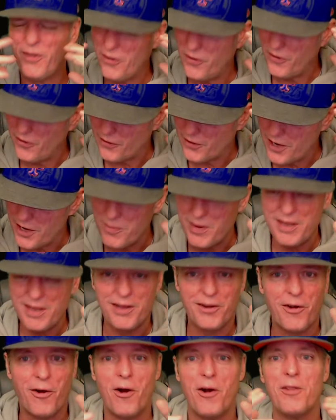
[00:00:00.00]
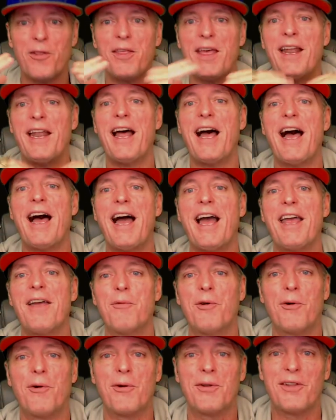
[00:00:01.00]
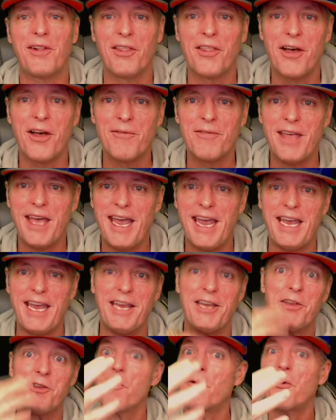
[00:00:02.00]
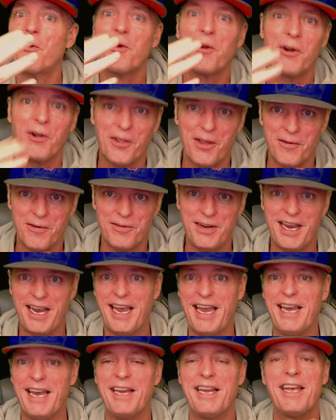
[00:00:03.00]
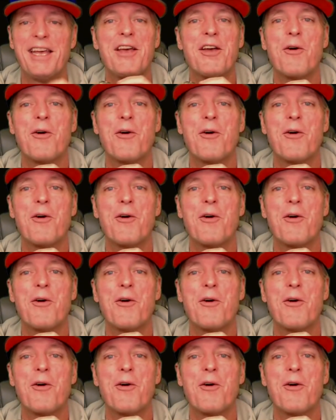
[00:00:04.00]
This is gonna be the card that I am going to love to hate. You're gonna love to hate.